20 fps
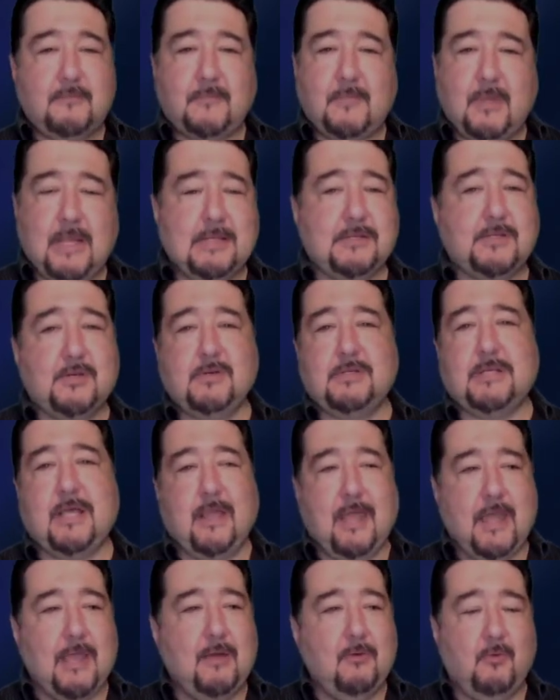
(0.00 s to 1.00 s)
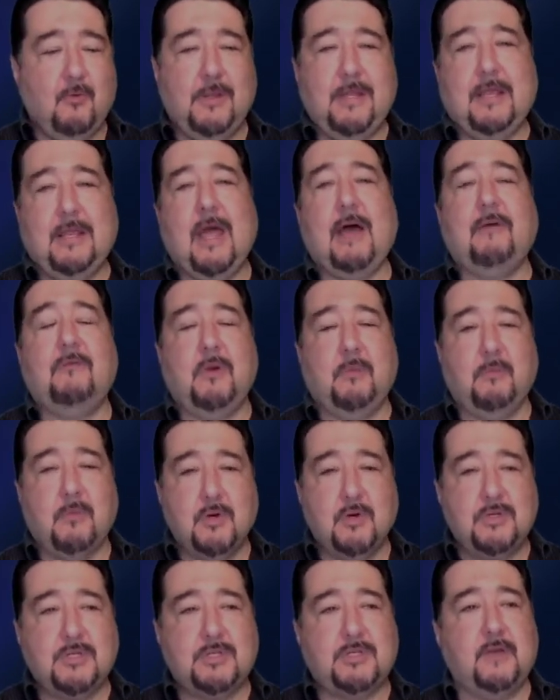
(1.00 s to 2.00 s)
And so it's like, hey, we need to have an
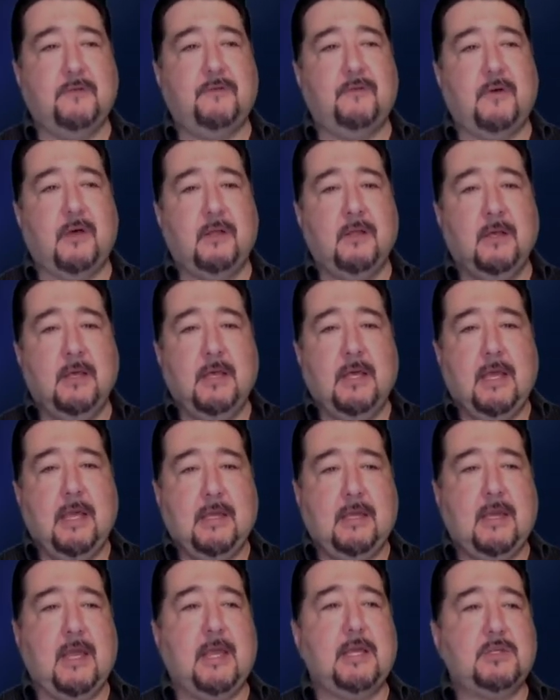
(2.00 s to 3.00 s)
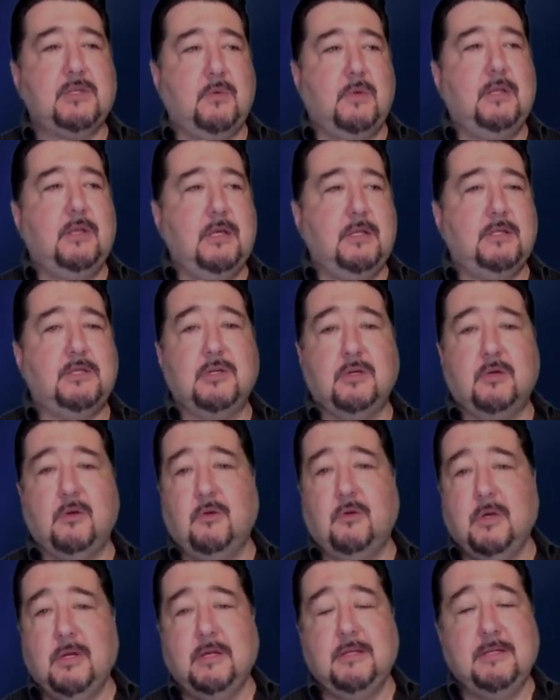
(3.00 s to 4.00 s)
emergency fund in case we need
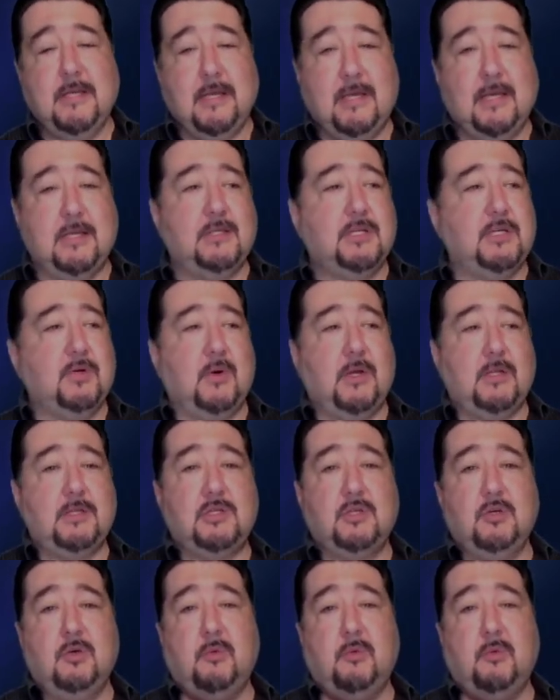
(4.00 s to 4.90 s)
to dig into it to